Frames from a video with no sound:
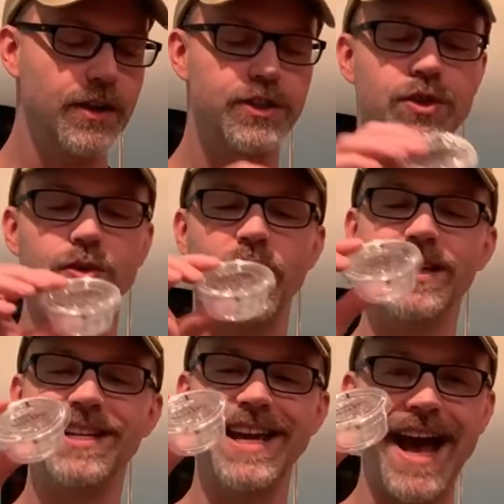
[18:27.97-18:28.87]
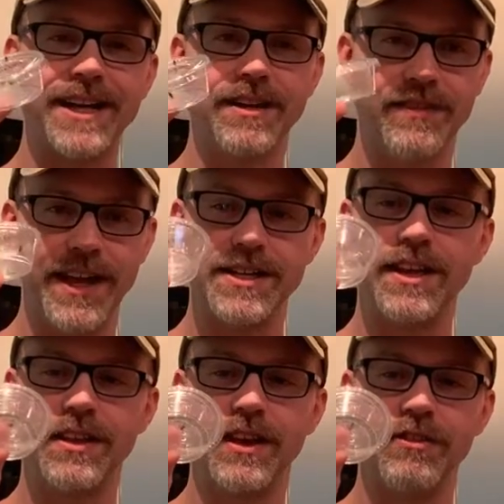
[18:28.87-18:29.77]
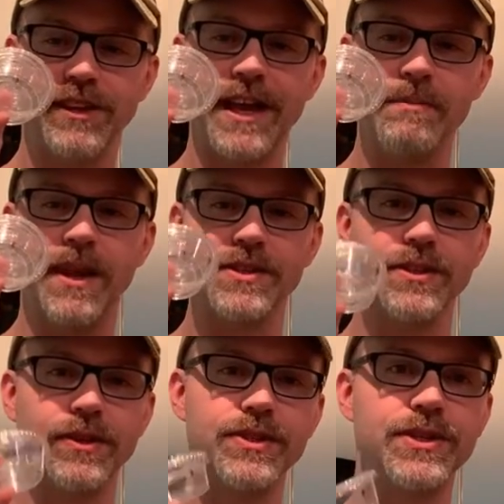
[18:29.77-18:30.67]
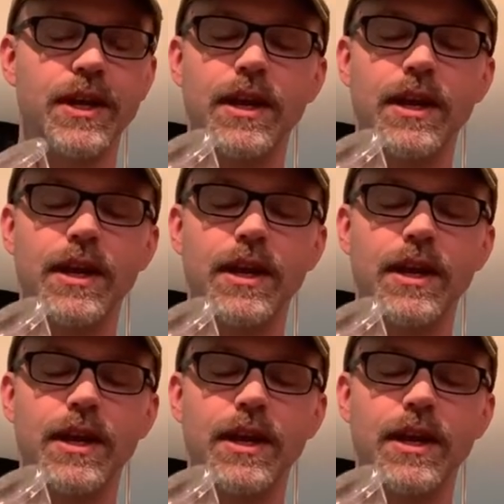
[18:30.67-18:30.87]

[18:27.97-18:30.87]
to deactivate their flight muscles.